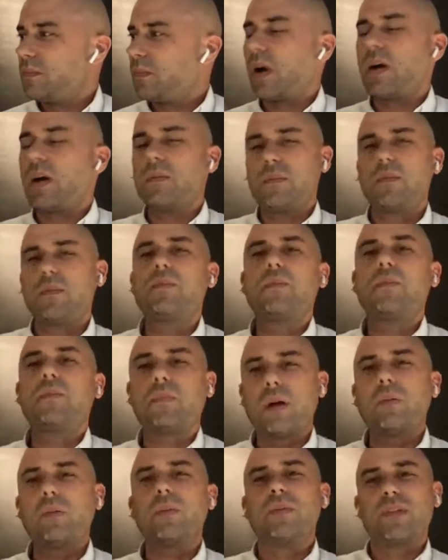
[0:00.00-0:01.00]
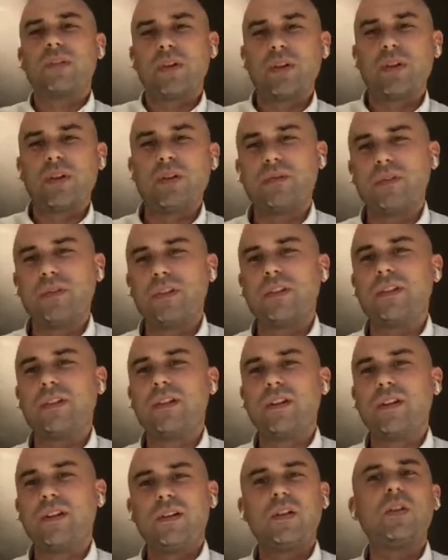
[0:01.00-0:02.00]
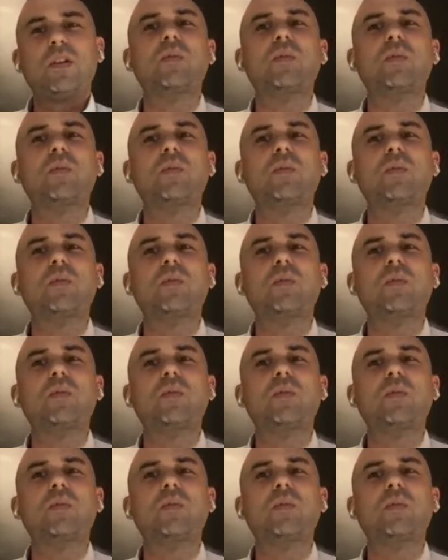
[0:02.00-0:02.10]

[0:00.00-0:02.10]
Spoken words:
problem solve and